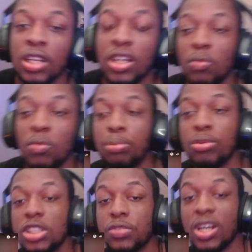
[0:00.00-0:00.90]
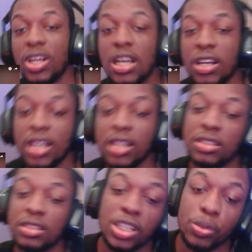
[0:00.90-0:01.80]
when they pulled his friend out and
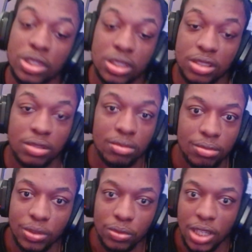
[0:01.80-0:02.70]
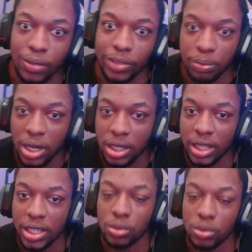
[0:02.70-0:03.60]
said he was not responding, like
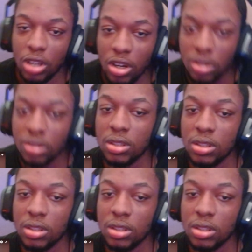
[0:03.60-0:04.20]
he was gone.